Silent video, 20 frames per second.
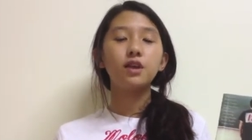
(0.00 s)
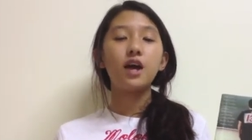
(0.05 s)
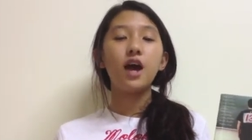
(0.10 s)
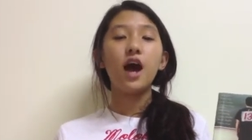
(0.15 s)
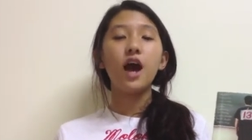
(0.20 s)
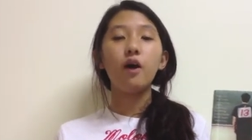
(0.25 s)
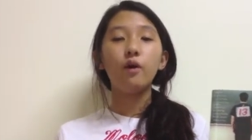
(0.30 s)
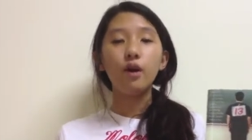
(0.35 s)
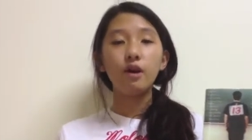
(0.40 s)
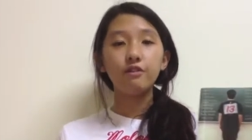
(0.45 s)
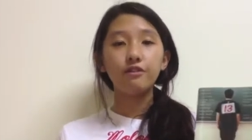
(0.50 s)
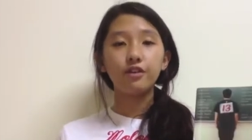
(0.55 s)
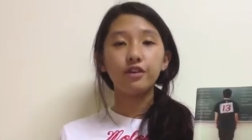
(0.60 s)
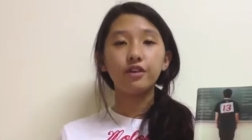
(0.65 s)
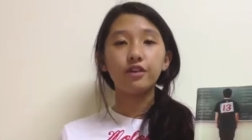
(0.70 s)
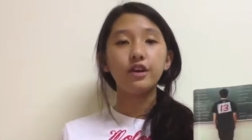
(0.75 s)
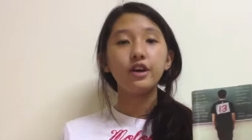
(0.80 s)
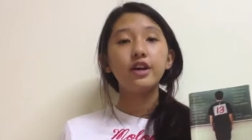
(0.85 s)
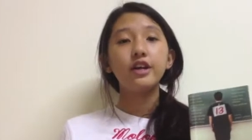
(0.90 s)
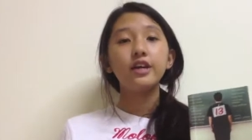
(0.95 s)

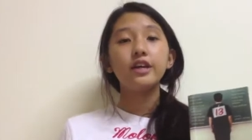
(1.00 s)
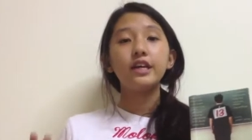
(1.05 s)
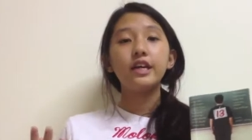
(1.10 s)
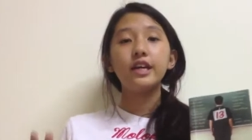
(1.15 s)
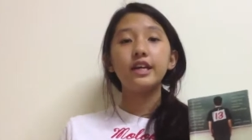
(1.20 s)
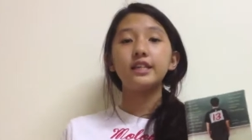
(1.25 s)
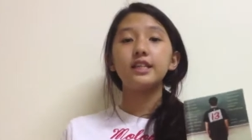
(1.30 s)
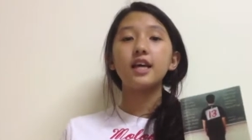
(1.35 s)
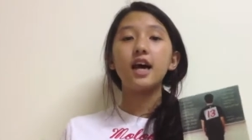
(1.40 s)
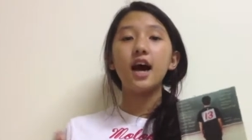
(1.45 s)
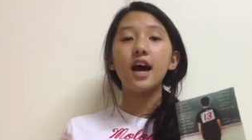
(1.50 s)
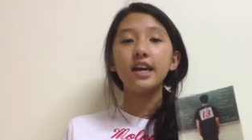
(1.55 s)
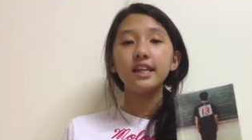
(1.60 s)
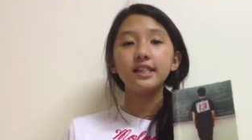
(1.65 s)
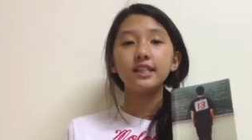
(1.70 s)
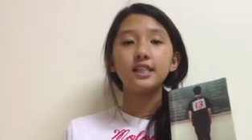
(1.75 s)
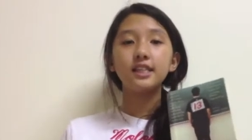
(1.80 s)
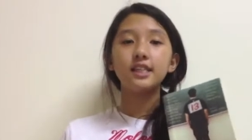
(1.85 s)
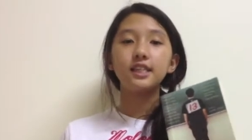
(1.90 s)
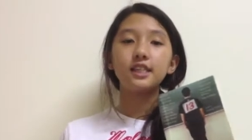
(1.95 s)
However, his
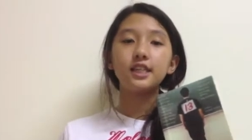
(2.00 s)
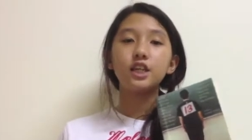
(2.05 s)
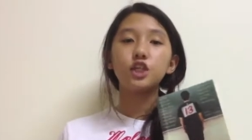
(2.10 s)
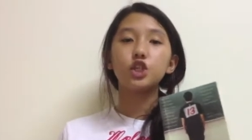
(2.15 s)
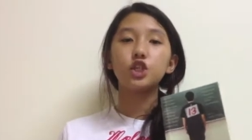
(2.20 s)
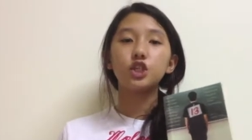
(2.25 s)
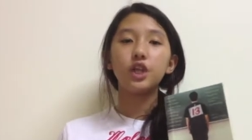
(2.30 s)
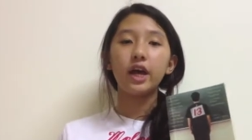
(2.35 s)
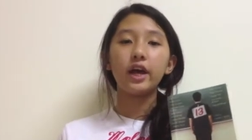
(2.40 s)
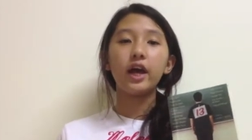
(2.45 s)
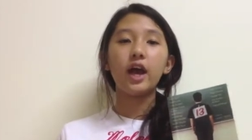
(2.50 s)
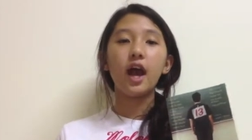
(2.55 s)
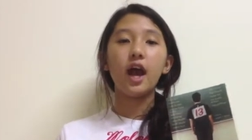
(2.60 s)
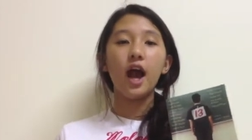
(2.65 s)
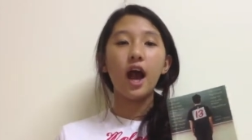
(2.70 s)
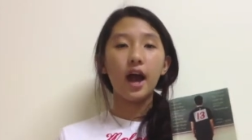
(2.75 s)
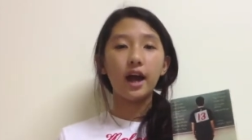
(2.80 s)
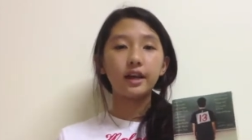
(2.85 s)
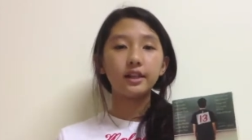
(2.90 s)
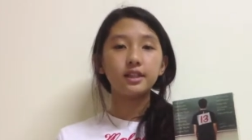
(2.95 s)
un-teenage-like
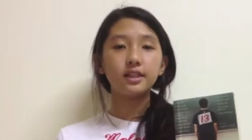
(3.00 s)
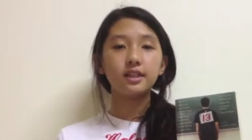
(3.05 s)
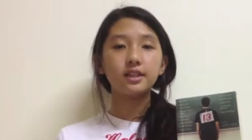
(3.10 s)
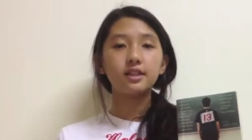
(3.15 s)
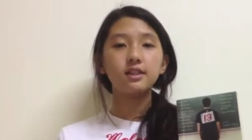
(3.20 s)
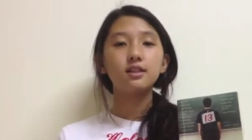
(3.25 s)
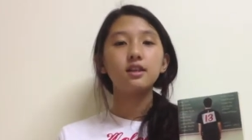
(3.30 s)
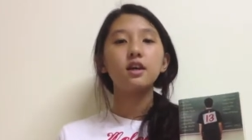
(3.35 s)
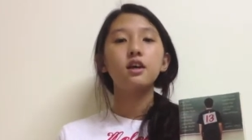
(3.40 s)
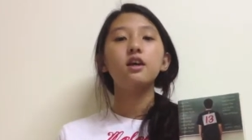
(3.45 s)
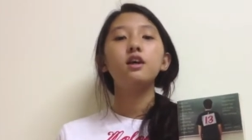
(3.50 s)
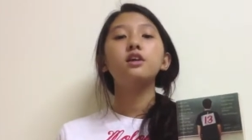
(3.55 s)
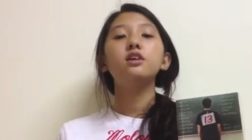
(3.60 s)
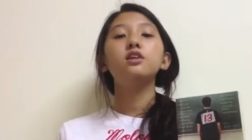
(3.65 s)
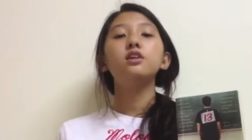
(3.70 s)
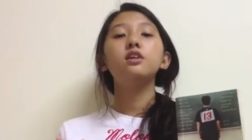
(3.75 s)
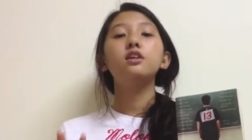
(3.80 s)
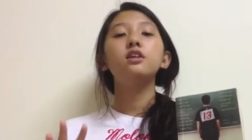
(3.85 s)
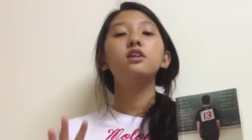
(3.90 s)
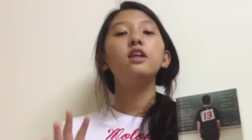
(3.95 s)
acts
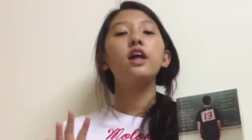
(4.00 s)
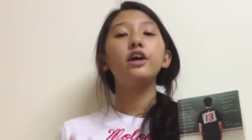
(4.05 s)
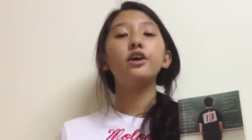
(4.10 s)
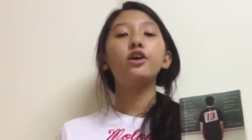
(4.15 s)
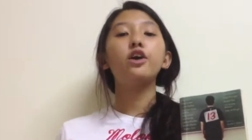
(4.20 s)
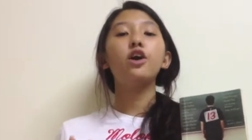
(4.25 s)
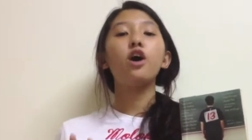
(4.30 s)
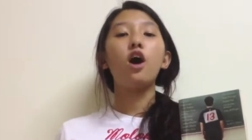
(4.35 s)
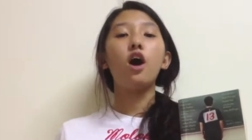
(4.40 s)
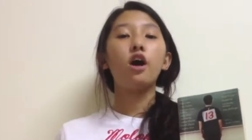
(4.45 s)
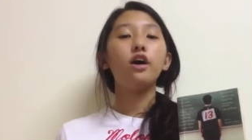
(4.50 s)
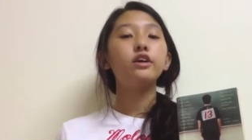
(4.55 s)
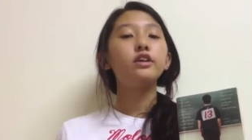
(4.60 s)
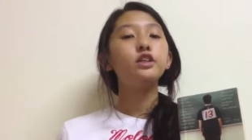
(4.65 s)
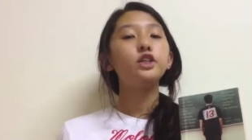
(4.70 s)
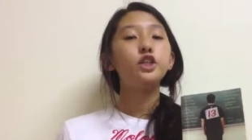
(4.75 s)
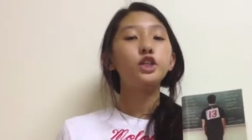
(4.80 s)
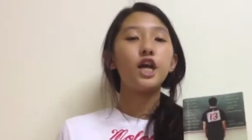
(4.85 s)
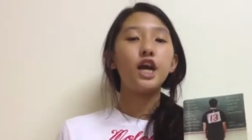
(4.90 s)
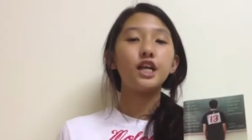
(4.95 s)
later
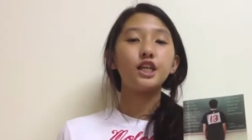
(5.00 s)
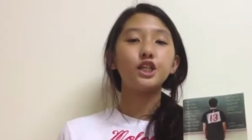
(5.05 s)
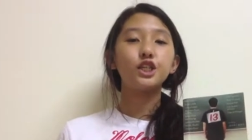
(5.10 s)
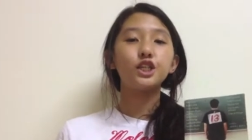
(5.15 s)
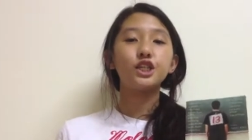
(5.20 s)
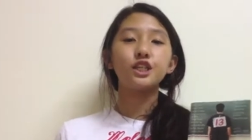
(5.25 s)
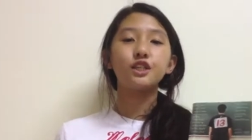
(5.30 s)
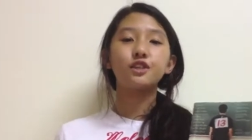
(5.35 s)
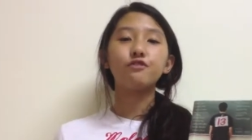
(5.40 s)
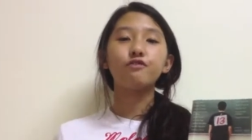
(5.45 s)
on changes his